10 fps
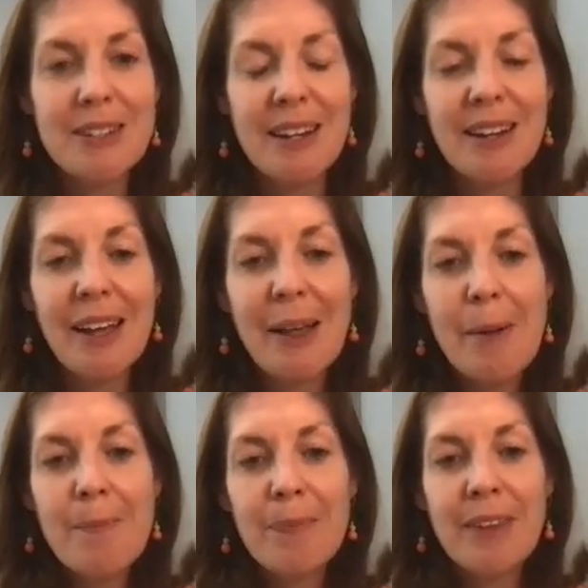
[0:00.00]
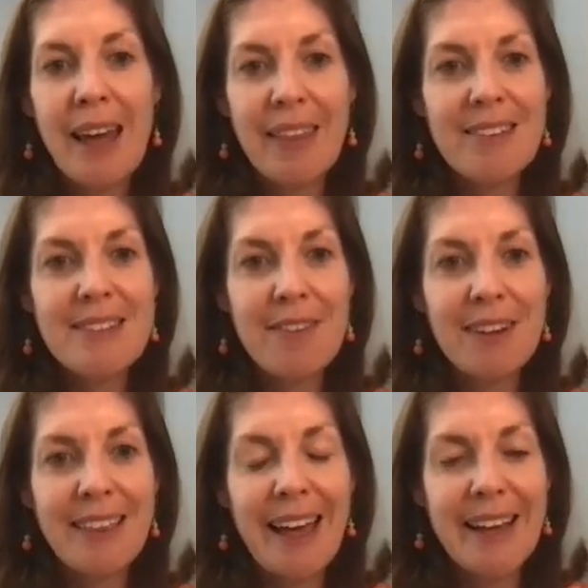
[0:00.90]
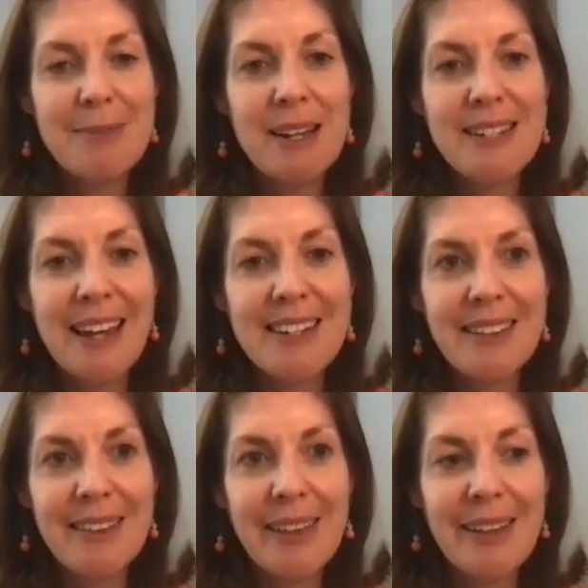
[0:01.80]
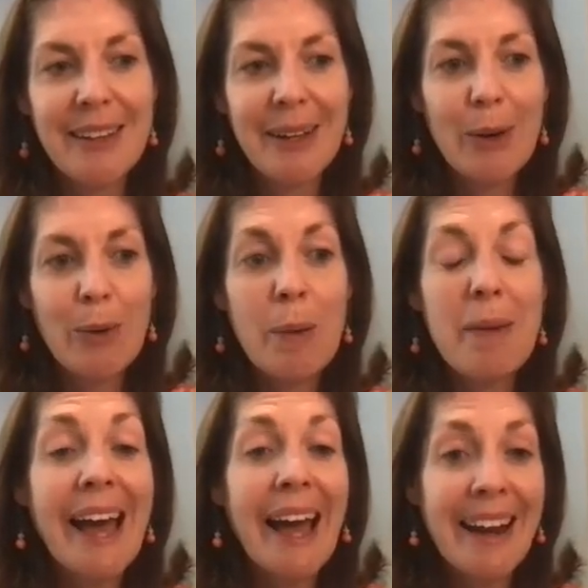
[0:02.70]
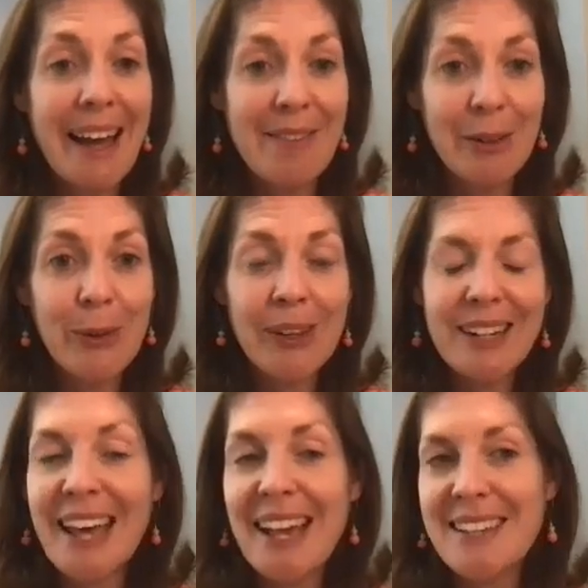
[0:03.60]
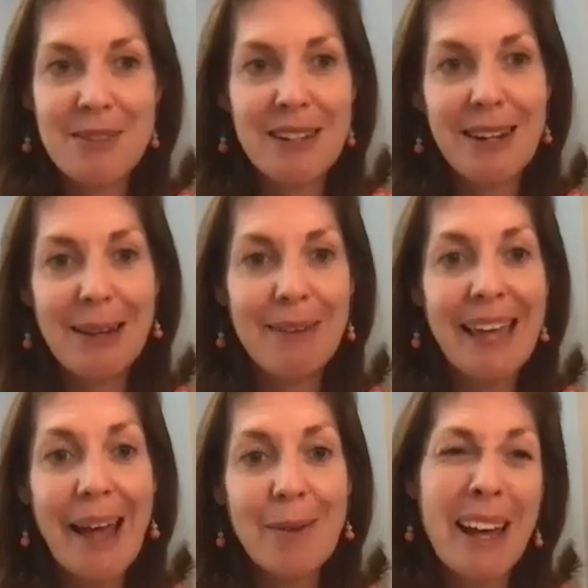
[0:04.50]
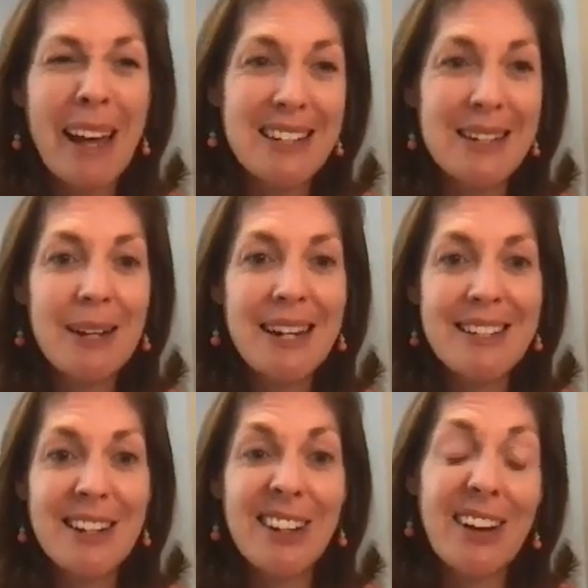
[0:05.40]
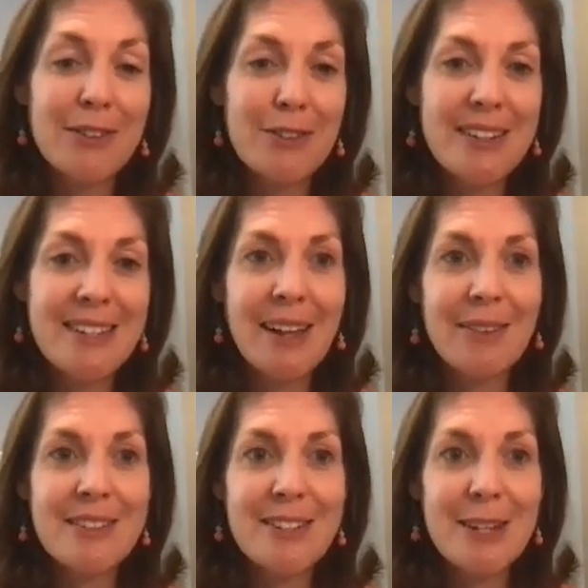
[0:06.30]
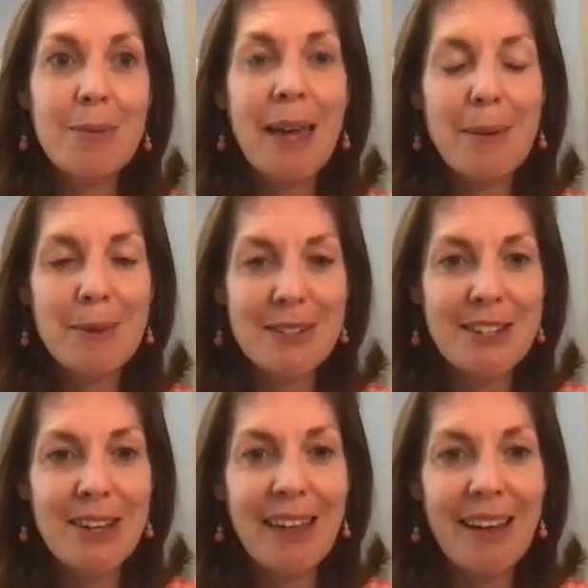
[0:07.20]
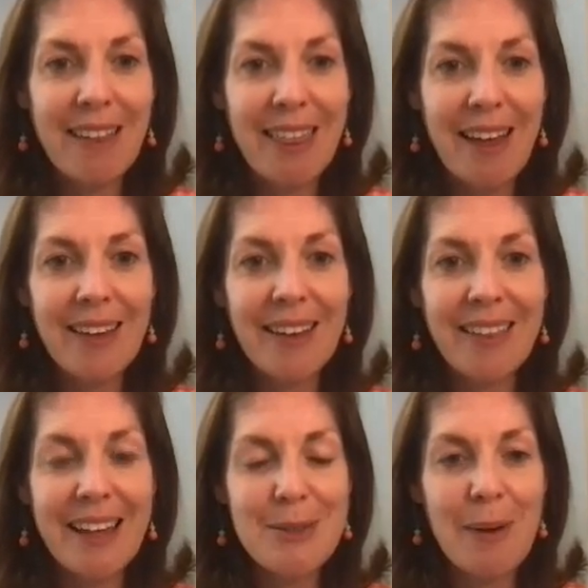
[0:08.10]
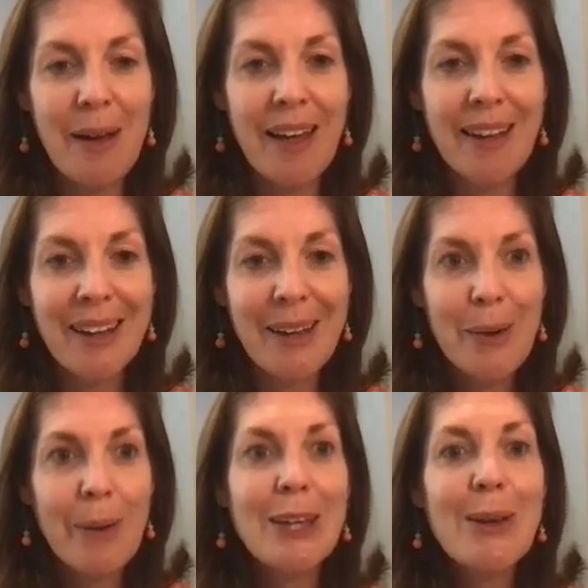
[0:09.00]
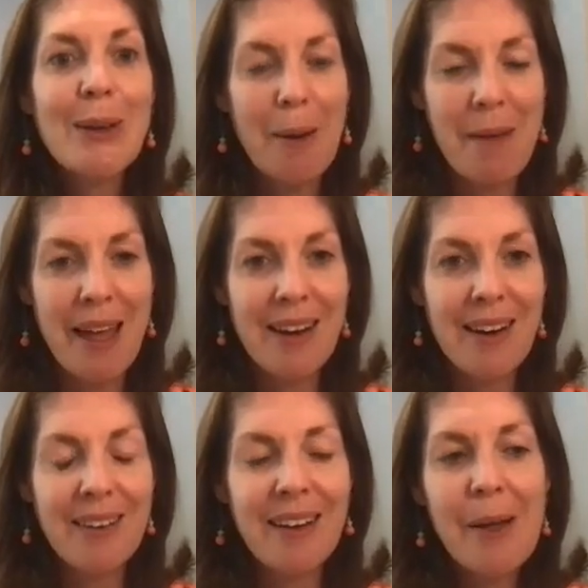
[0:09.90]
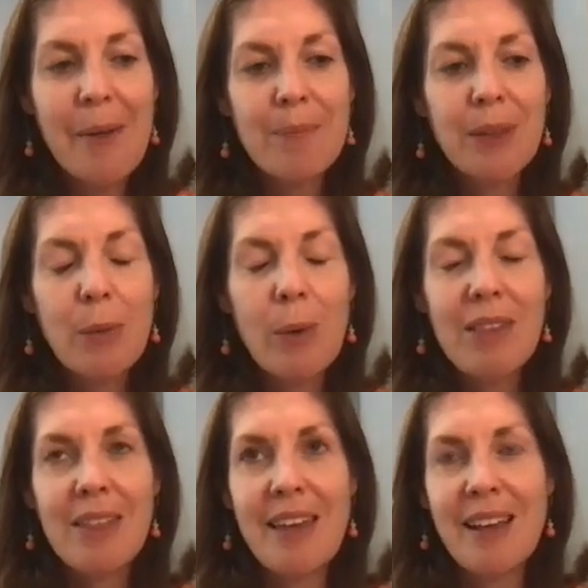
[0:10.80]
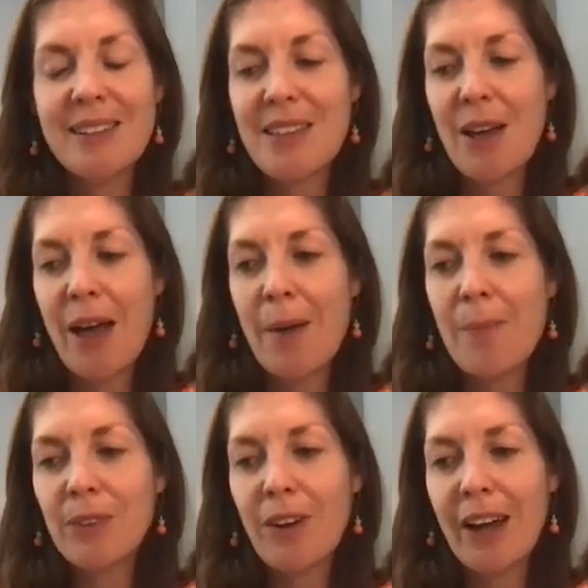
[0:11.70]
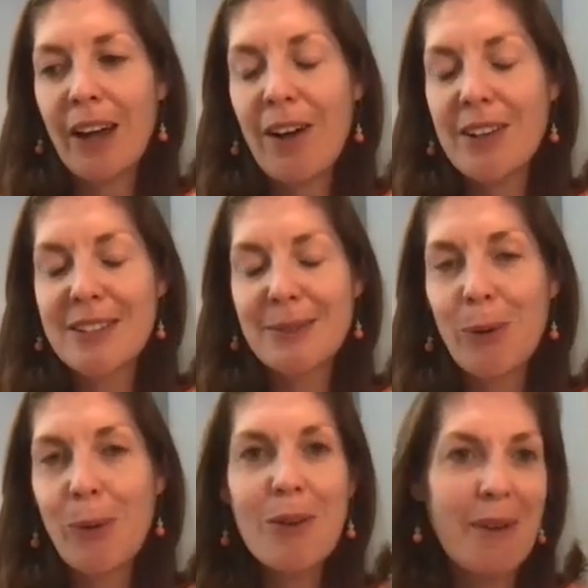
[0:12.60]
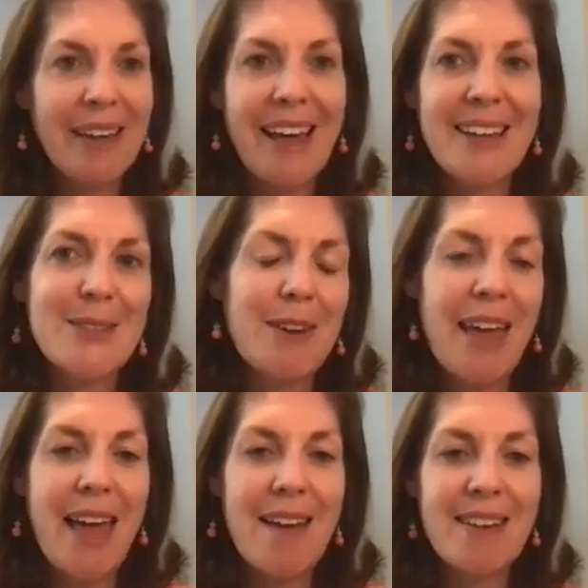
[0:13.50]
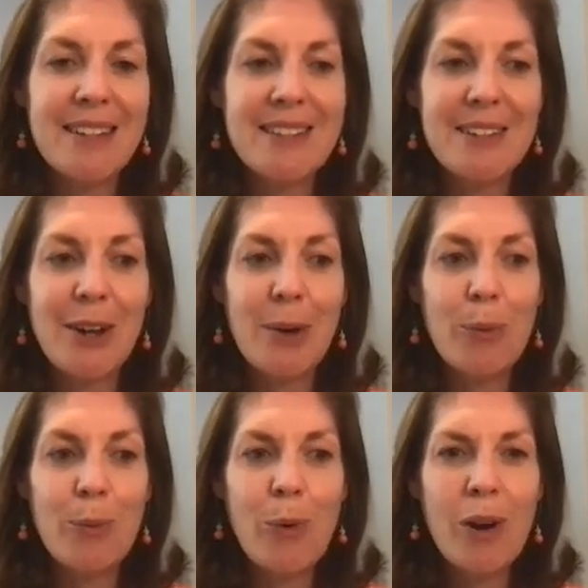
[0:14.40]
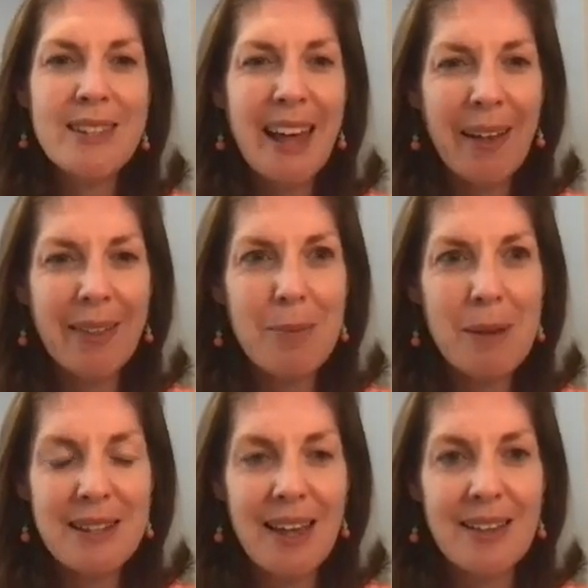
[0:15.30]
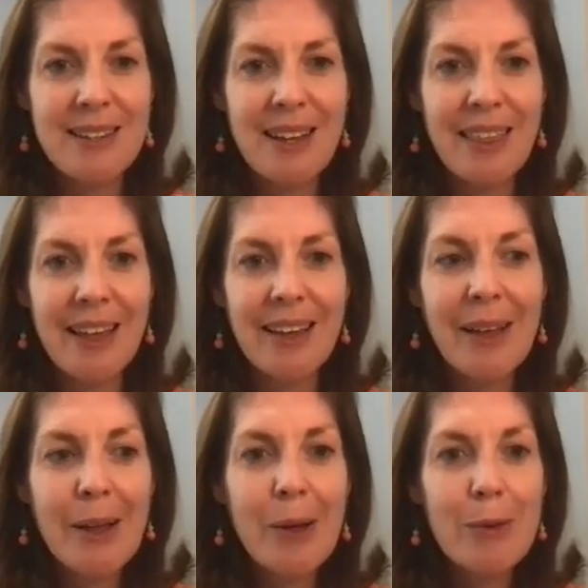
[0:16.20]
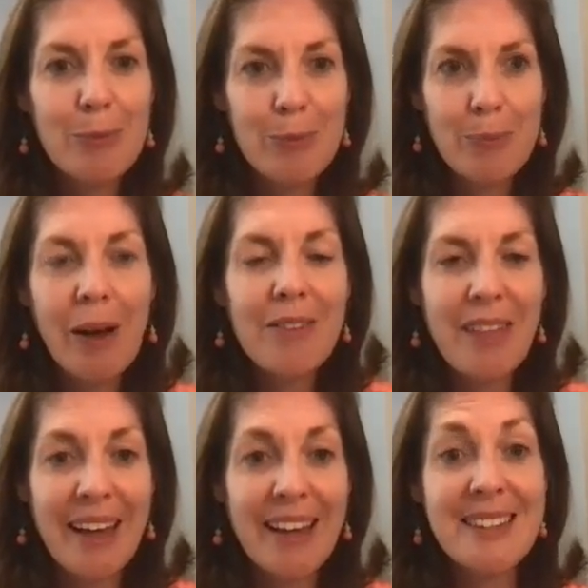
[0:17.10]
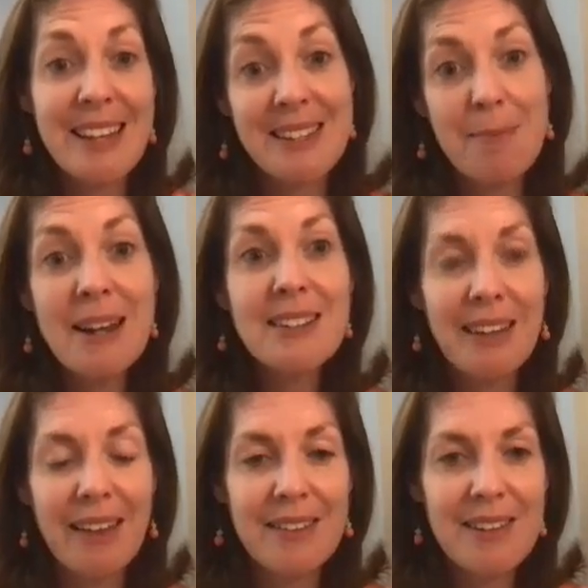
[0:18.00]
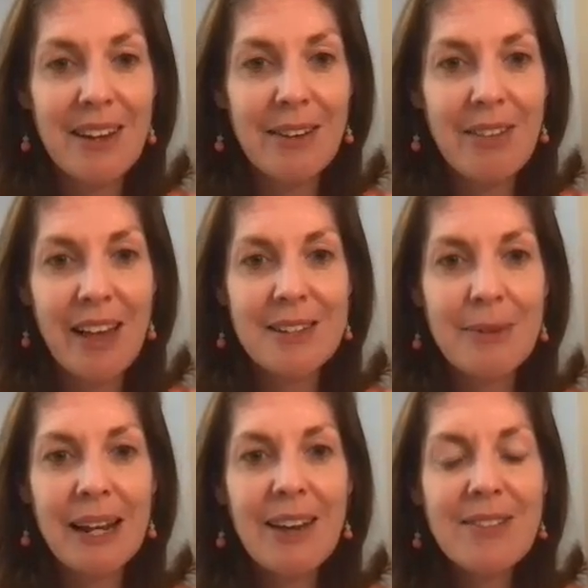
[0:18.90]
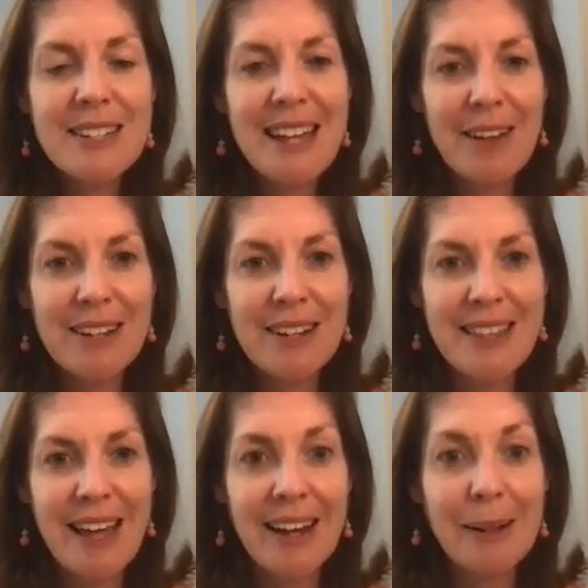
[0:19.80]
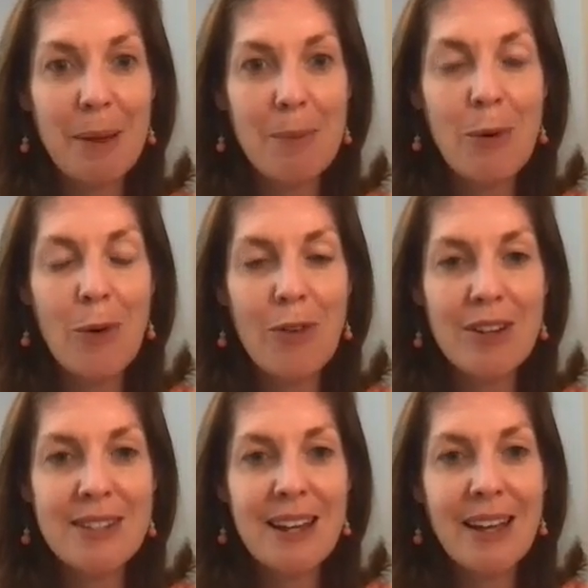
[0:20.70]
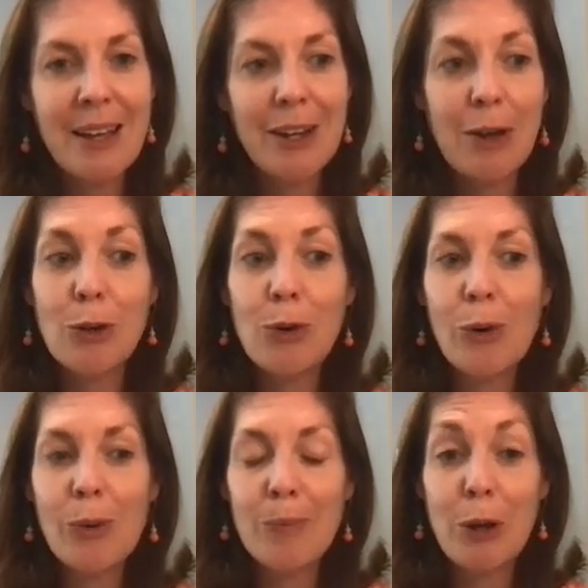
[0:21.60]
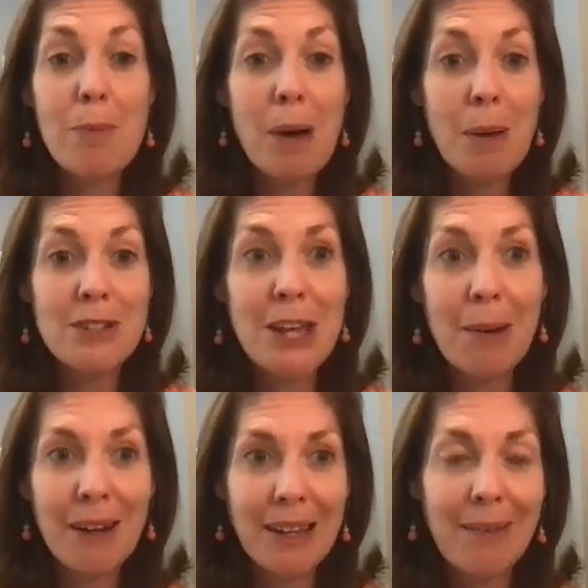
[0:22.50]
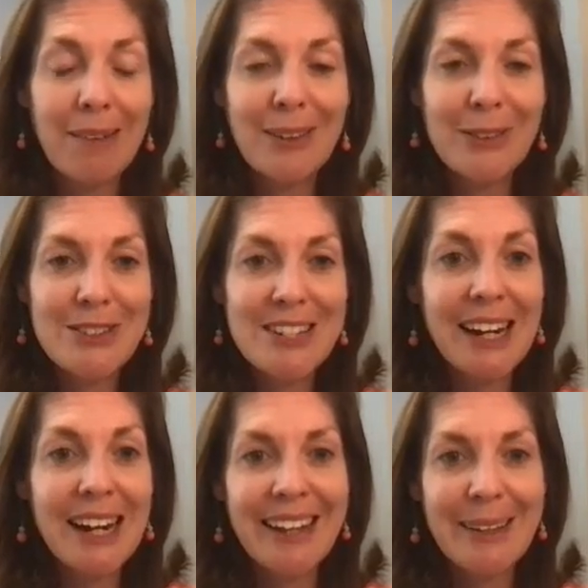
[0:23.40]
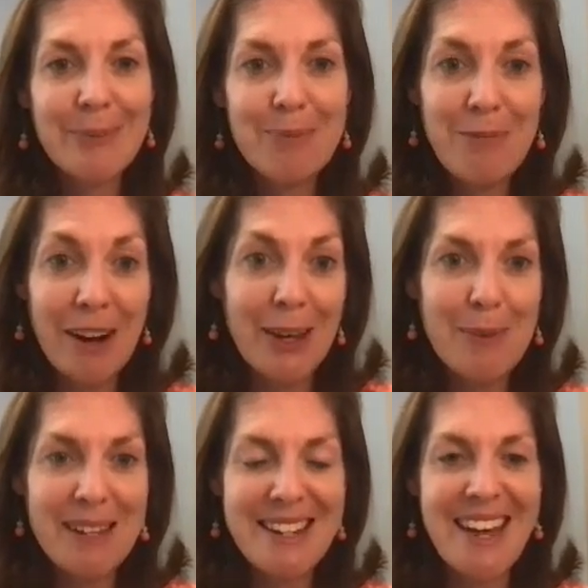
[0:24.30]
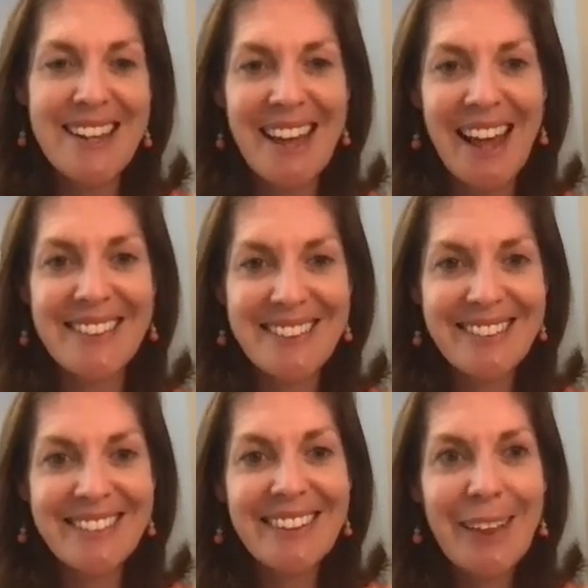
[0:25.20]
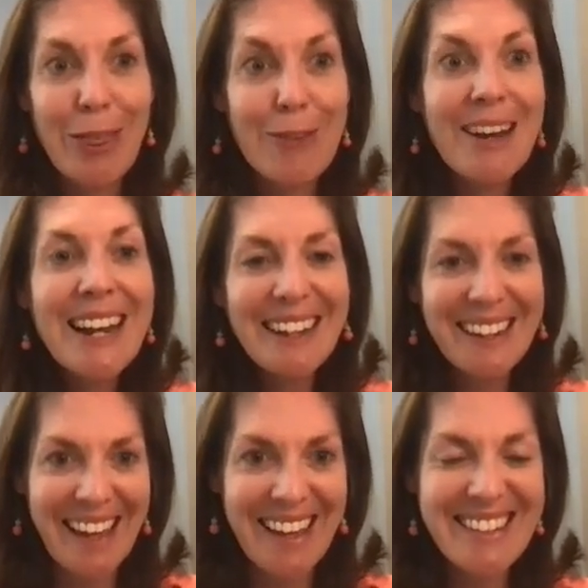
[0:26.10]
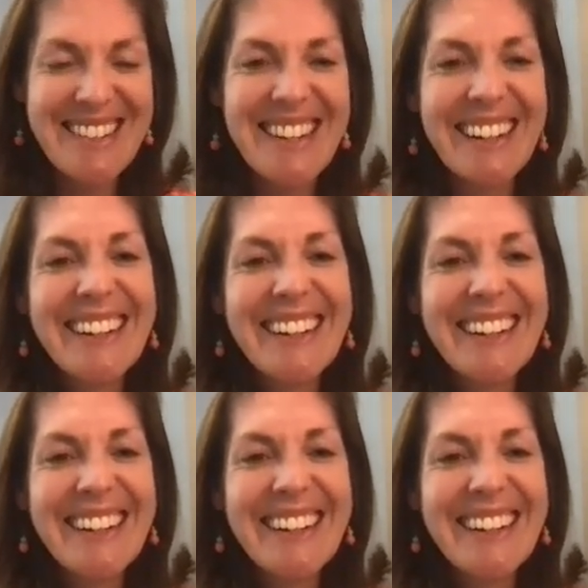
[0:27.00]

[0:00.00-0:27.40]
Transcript: And yeah, there's definitely that expectation that women can have it all. And yes, absolutely we can, but actually we need to look after ourselves to be able to do that, I think. And that's where you come in. And one of the things that I ask all of my guests on here is, you know, what is a healthy business? And I think part of that is the mental health side of things. So I'd love to delve into that a little bit more, as you know, you're a mum too, aren't you? And you're juggling running a business and three little kids.